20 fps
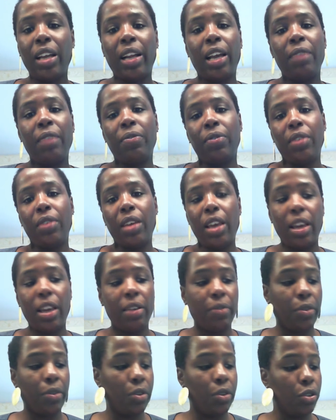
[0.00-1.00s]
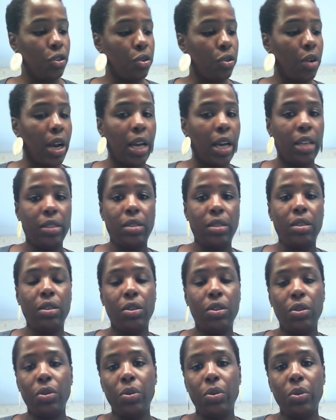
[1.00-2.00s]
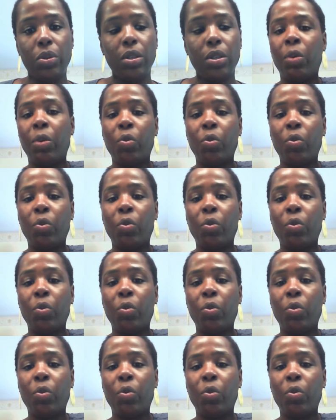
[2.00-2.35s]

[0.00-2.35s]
I've ever tried to use.